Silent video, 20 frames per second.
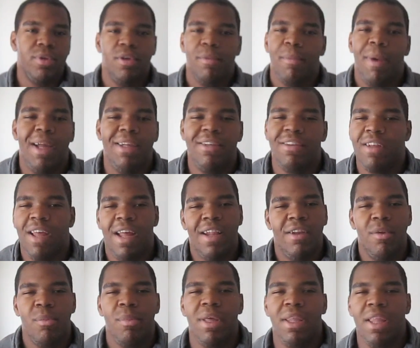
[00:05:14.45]
It might just end
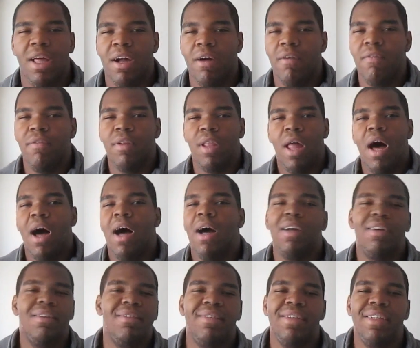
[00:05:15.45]
up being like a
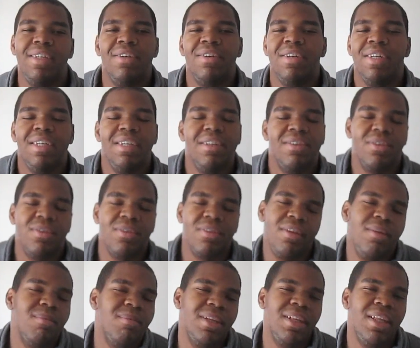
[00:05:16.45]
vlog series or
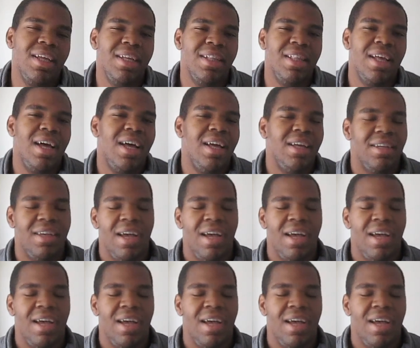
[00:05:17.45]
something like that.